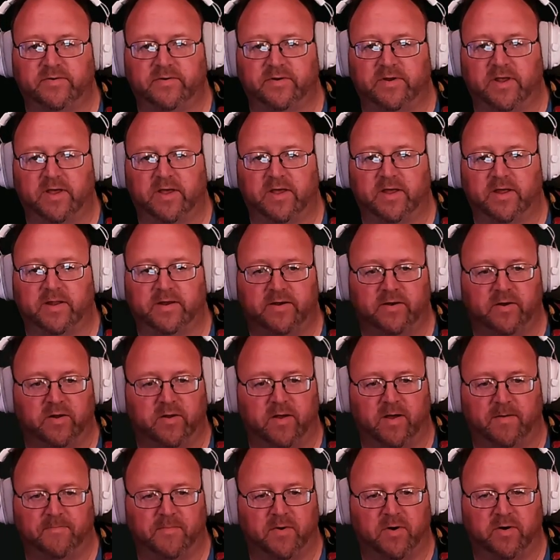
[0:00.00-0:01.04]
No,
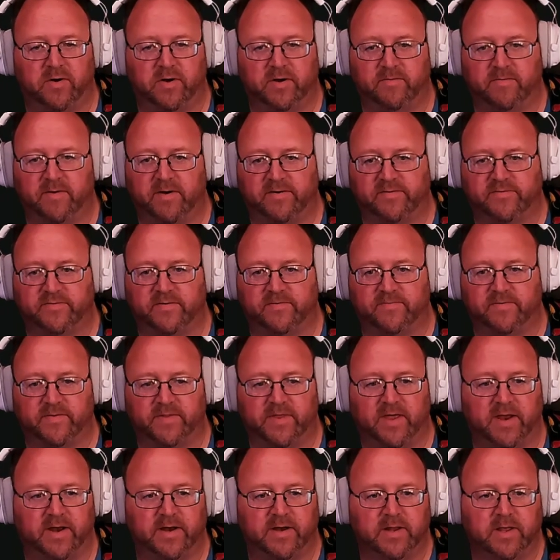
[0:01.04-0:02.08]
I'm already registered for
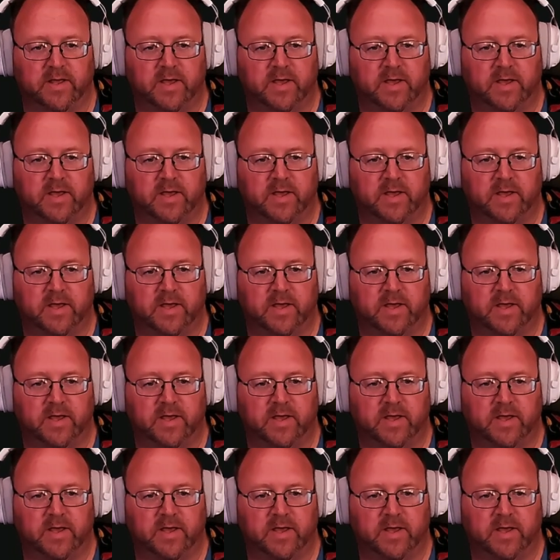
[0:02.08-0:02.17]
that.